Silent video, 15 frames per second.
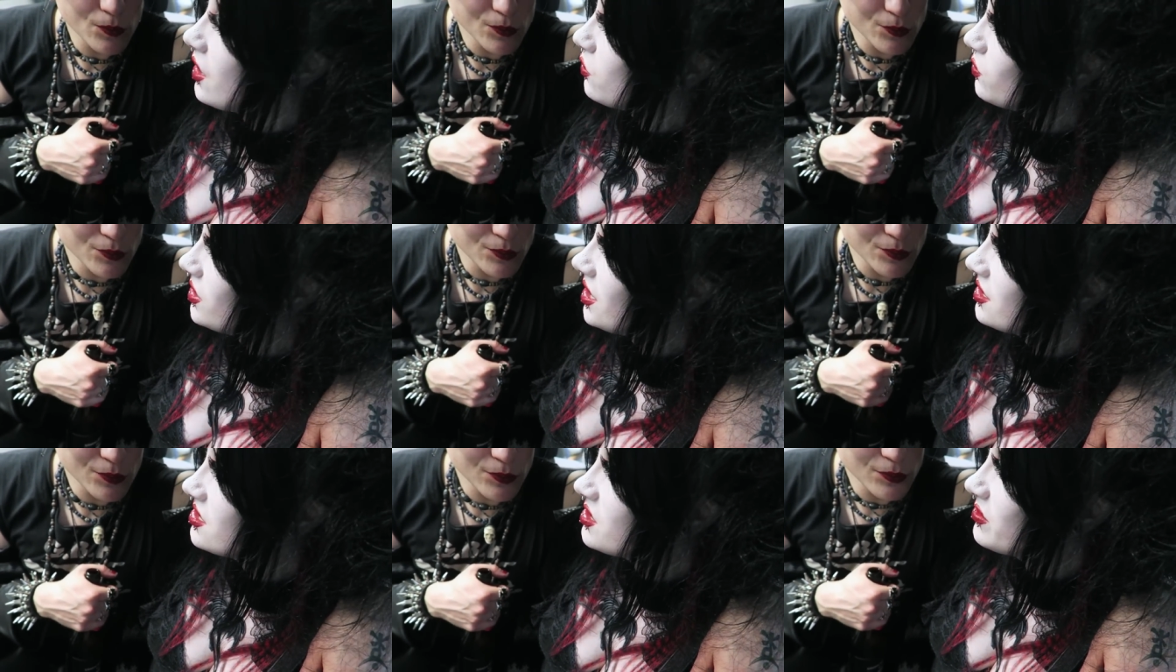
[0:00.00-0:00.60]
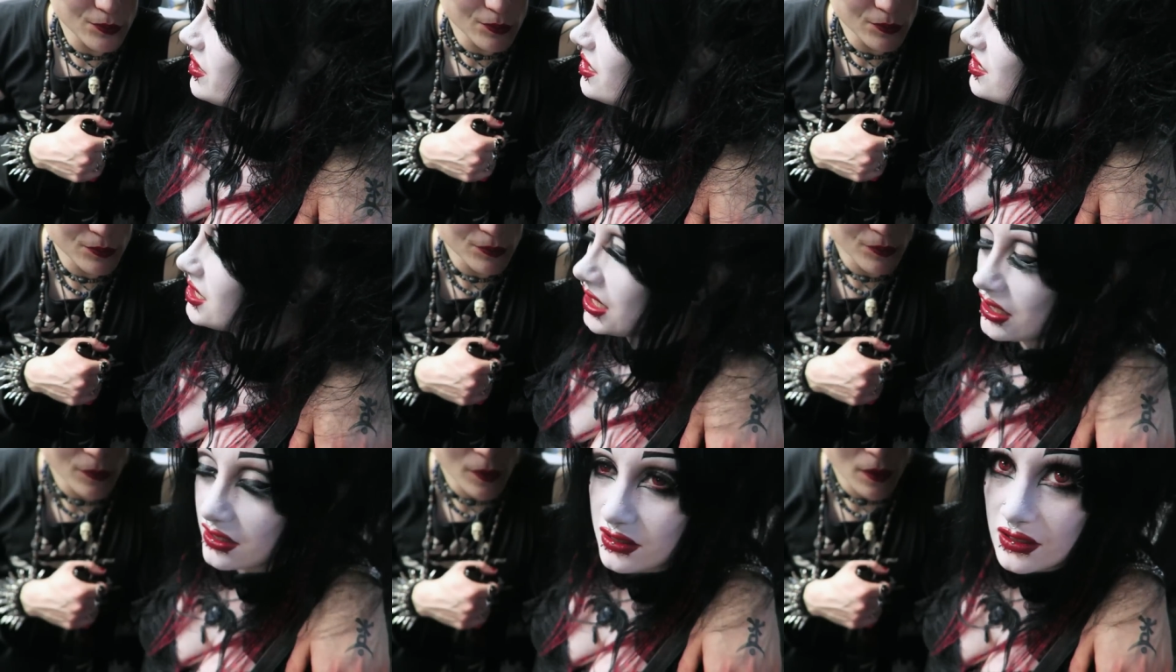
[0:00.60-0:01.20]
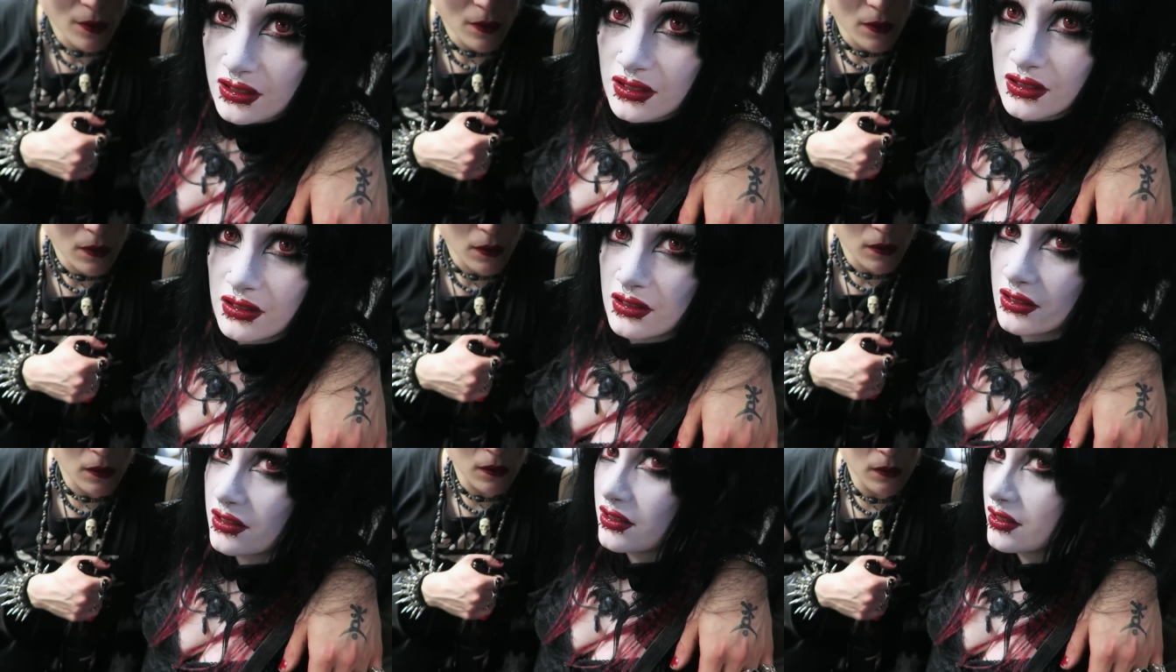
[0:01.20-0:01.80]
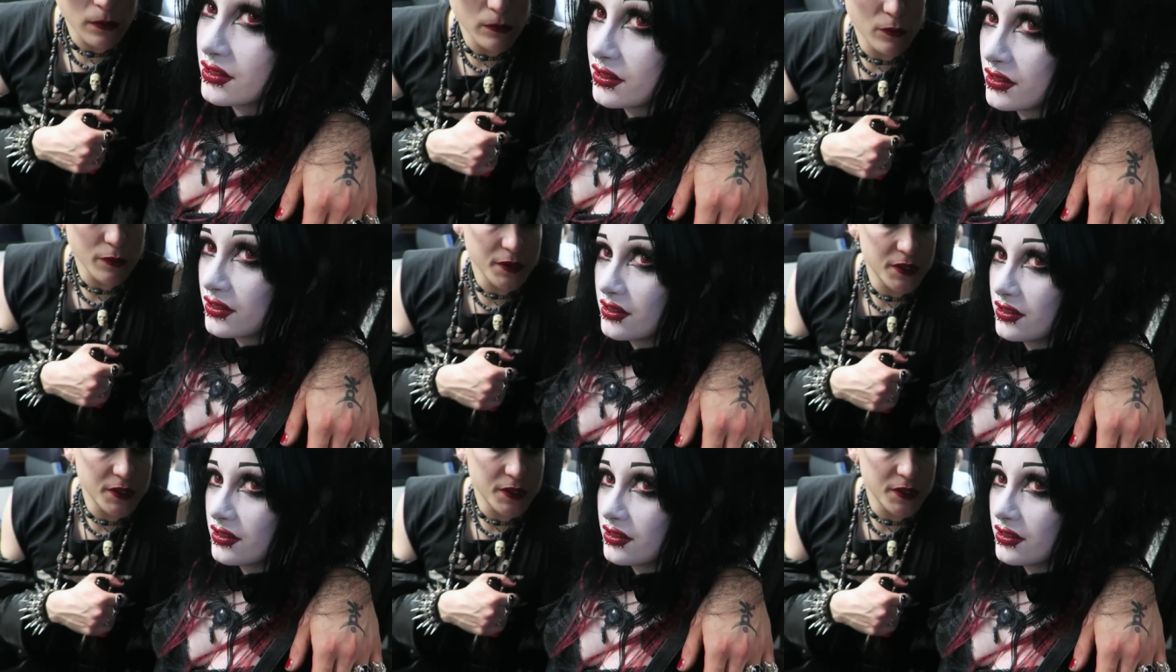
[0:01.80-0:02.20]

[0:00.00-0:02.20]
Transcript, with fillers: how do we get to the party? Um,